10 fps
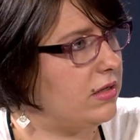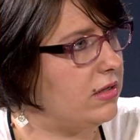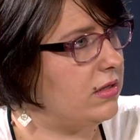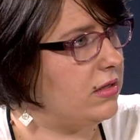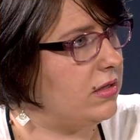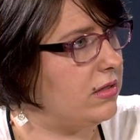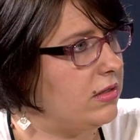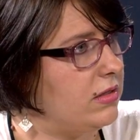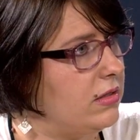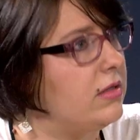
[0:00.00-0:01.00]
be Indigenous
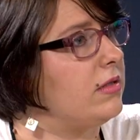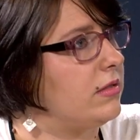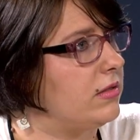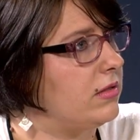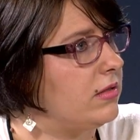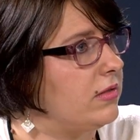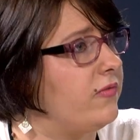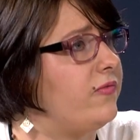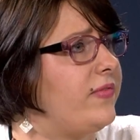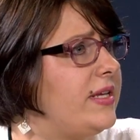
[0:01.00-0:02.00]
health checks there, and there'll
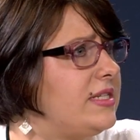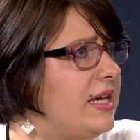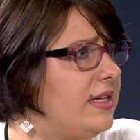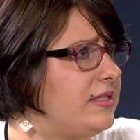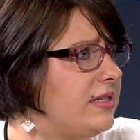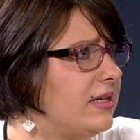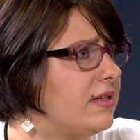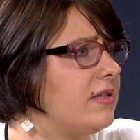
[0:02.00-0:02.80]
be a lot of supporters who